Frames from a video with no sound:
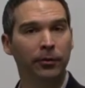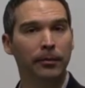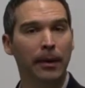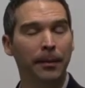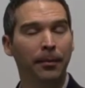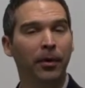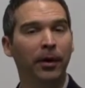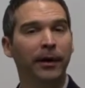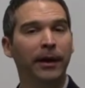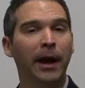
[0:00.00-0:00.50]

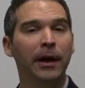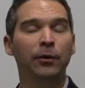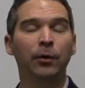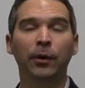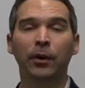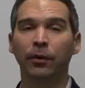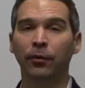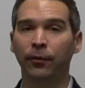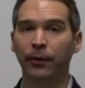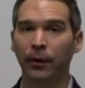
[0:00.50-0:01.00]
Remember, again, you
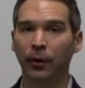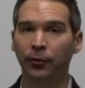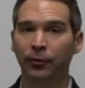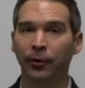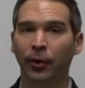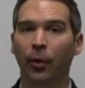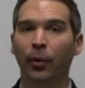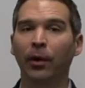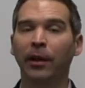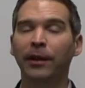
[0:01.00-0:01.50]
can feel
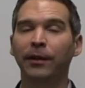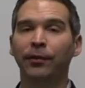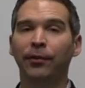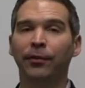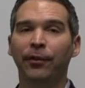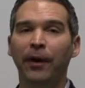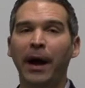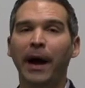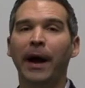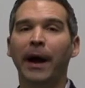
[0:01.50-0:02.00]
totally
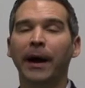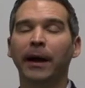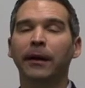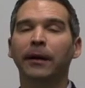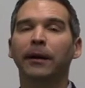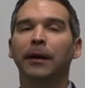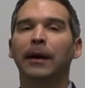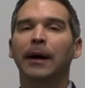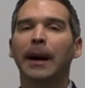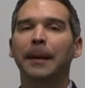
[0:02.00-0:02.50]
fine,
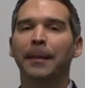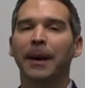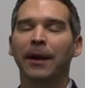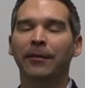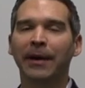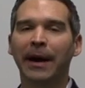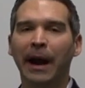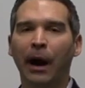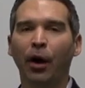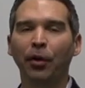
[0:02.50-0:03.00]
but have
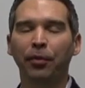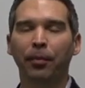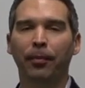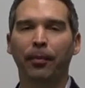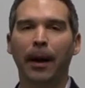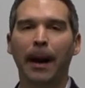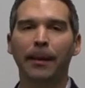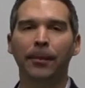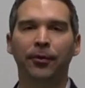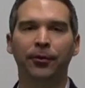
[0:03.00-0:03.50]
a health
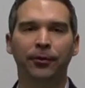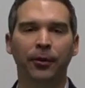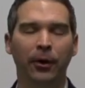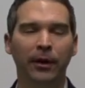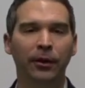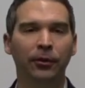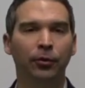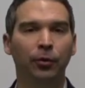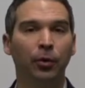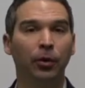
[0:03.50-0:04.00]
problem
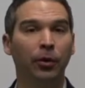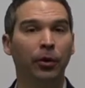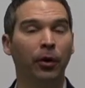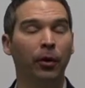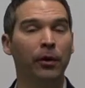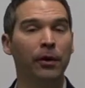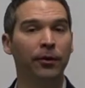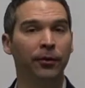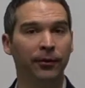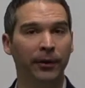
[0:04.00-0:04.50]
starting to
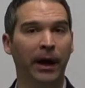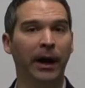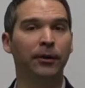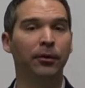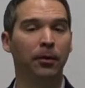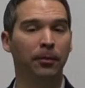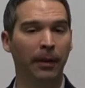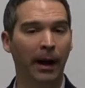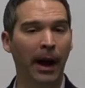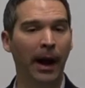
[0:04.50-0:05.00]
occur inside
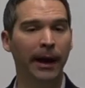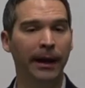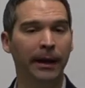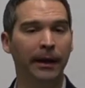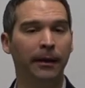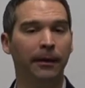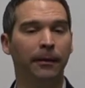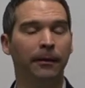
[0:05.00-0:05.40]
your body.